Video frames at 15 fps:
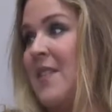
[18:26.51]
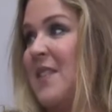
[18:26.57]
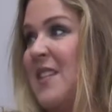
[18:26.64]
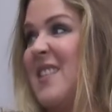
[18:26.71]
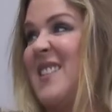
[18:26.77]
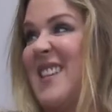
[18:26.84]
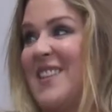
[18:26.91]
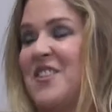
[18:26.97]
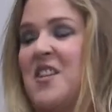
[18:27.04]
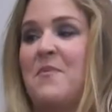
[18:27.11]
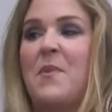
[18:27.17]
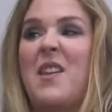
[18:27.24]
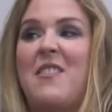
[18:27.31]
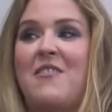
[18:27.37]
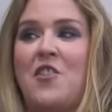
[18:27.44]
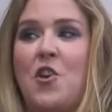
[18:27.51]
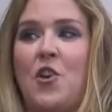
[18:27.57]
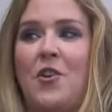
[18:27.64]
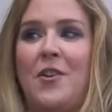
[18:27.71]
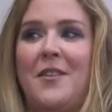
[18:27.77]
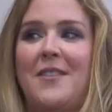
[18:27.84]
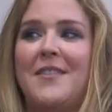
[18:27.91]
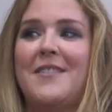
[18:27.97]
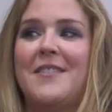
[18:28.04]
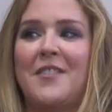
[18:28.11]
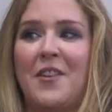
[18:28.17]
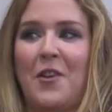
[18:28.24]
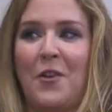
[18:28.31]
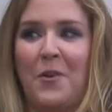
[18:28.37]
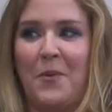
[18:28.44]
UK. This is actually my 3rd,
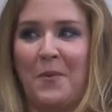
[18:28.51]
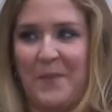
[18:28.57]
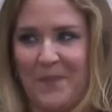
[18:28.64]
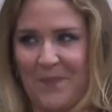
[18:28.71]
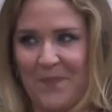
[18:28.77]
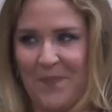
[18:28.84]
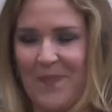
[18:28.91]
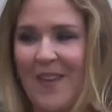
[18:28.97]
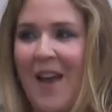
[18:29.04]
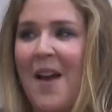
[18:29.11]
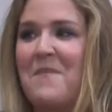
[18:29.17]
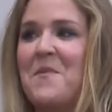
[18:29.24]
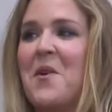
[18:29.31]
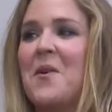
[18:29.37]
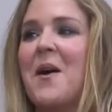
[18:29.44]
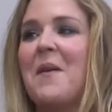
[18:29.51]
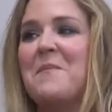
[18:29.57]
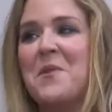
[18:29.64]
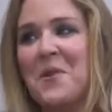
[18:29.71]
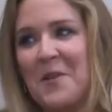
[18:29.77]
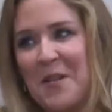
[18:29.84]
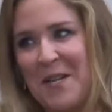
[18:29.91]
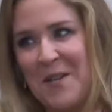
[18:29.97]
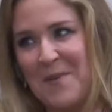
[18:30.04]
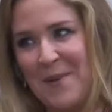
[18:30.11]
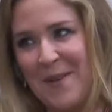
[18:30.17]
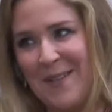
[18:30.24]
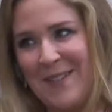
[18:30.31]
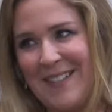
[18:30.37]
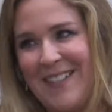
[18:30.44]
so I'm not going
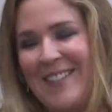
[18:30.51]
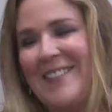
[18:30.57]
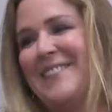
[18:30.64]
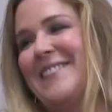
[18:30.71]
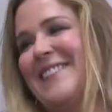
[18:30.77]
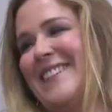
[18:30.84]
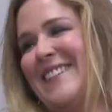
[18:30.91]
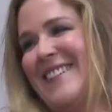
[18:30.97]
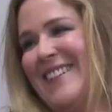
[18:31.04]
to argue.